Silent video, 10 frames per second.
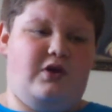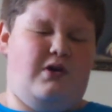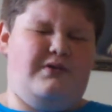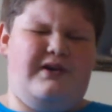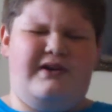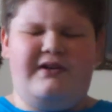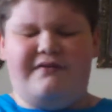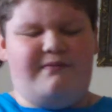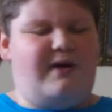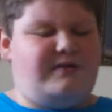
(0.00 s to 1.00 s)
Okay,
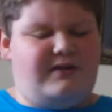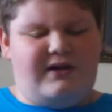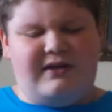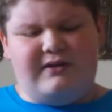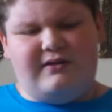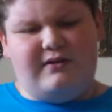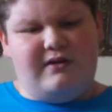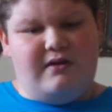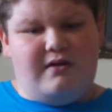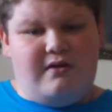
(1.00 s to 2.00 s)
enough about that.
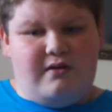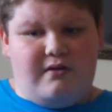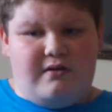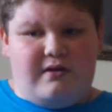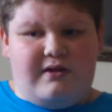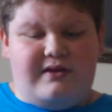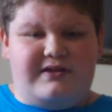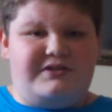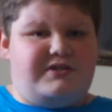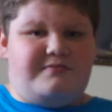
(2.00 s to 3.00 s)

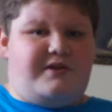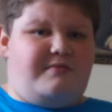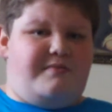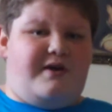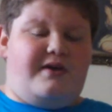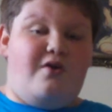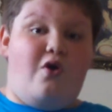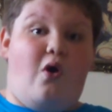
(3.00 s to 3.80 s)
That just made me mad.